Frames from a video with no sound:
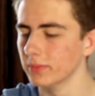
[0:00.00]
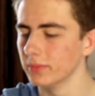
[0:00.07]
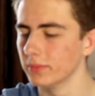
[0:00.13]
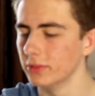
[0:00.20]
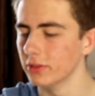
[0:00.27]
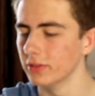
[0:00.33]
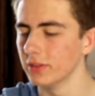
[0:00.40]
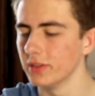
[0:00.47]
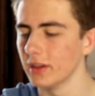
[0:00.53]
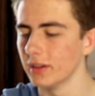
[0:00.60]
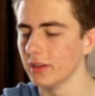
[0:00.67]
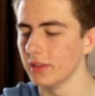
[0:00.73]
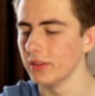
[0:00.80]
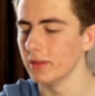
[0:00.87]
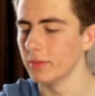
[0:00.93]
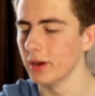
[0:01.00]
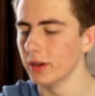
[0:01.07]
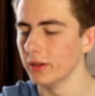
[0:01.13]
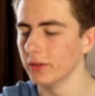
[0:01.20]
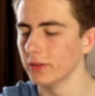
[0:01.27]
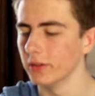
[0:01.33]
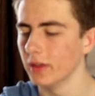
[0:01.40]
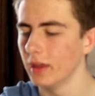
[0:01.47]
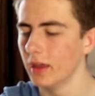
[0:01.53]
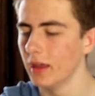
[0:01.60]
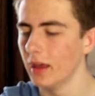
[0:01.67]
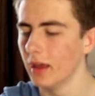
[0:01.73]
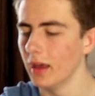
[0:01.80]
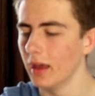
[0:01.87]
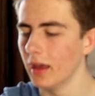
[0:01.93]
Duracell lithium ions.
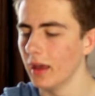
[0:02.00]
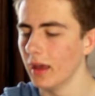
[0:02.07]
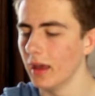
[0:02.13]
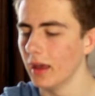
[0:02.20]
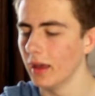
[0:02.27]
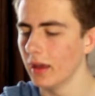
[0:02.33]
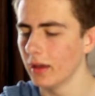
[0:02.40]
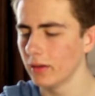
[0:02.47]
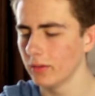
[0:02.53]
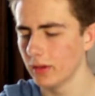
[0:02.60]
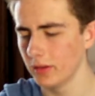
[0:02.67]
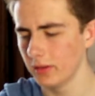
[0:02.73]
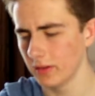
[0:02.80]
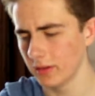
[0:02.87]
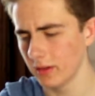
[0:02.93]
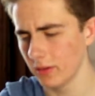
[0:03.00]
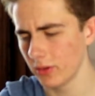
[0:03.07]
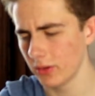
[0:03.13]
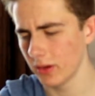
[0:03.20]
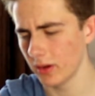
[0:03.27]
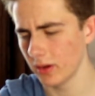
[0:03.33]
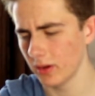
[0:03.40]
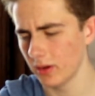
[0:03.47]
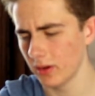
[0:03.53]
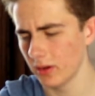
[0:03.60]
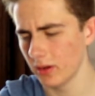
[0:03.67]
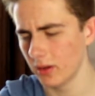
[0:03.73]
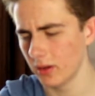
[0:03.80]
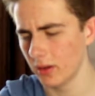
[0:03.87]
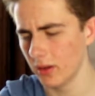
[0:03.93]
Where does it say what they are?
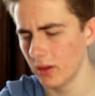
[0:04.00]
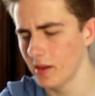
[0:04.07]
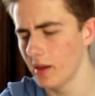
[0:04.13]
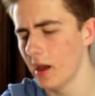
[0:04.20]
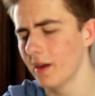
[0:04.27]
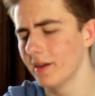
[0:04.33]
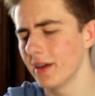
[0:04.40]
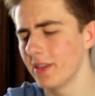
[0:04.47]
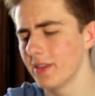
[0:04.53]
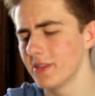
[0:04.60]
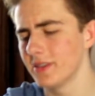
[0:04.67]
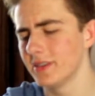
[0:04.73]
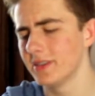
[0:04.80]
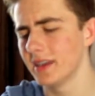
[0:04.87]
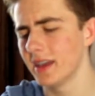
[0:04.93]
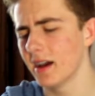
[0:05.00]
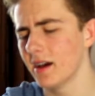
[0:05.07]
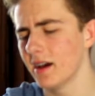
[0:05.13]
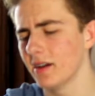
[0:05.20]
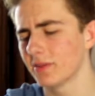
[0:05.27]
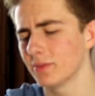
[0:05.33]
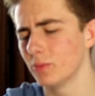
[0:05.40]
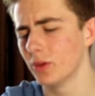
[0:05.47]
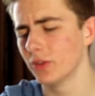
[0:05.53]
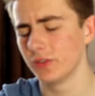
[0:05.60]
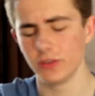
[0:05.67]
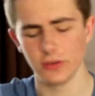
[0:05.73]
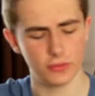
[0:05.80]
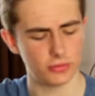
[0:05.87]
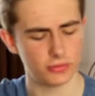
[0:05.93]
Oh yeah, they're the
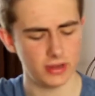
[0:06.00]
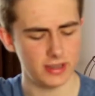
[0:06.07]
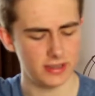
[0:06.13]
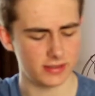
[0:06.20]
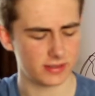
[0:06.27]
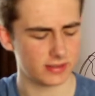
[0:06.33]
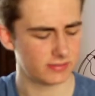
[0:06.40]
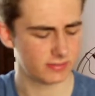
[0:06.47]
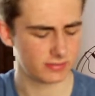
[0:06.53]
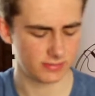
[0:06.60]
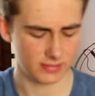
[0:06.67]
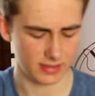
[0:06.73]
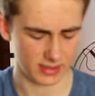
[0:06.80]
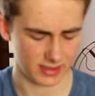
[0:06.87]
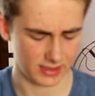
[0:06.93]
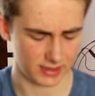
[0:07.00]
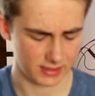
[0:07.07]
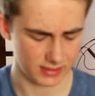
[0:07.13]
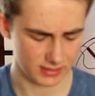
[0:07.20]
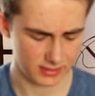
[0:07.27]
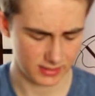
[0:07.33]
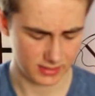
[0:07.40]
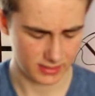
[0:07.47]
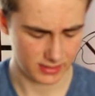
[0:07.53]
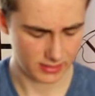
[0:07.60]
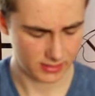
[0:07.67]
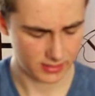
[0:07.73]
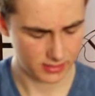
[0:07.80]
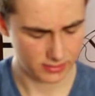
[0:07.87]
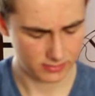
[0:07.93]
CR123s, I think.
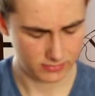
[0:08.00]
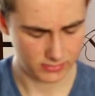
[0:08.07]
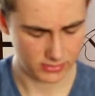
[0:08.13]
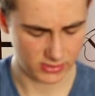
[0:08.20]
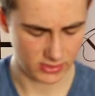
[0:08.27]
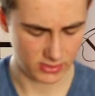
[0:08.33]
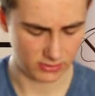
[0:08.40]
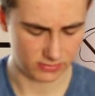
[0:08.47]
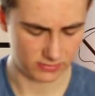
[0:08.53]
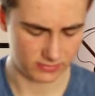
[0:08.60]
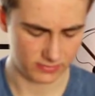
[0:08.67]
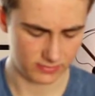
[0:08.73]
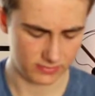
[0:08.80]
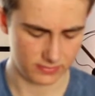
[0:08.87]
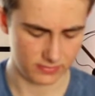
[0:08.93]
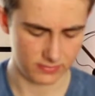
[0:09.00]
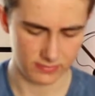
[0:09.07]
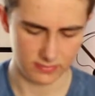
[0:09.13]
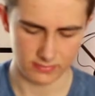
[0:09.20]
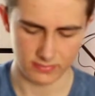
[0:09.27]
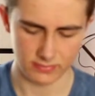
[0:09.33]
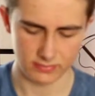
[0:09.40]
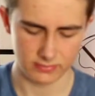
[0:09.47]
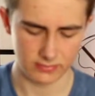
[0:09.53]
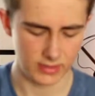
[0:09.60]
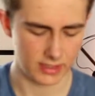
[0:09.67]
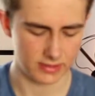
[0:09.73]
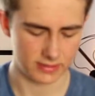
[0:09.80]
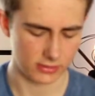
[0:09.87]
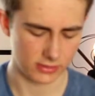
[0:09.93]
So you
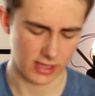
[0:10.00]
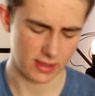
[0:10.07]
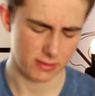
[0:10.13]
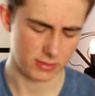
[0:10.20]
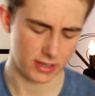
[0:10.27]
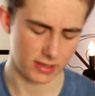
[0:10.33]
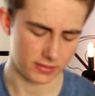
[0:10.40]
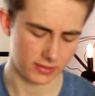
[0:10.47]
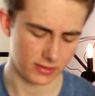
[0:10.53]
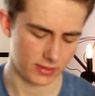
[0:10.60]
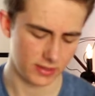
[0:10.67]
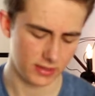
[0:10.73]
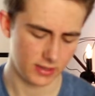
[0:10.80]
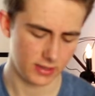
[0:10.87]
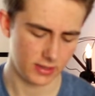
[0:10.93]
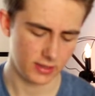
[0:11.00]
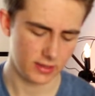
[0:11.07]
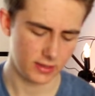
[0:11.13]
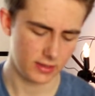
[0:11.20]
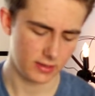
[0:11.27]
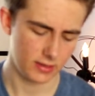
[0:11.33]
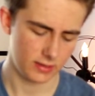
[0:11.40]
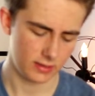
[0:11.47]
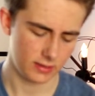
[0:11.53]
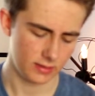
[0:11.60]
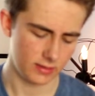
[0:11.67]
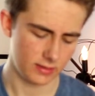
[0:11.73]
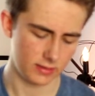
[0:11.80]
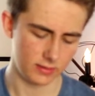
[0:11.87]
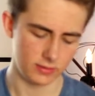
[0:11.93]
can still get them in Asda.
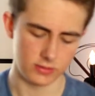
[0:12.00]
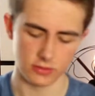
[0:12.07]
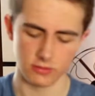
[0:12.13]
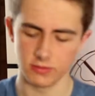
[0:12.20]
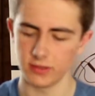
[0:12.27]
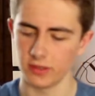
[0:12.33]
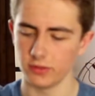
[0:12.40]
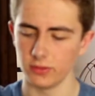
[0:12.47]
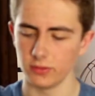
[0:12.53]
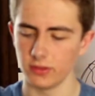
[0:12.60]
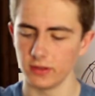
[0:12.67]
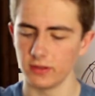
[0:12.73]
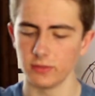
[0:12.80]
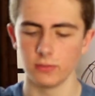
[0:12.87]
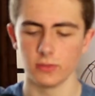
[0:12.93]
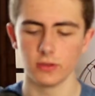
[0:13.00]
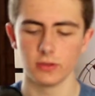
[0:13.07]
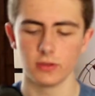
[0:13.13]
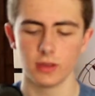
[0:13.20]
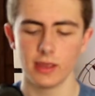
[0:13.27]
And Duracell do decent ones.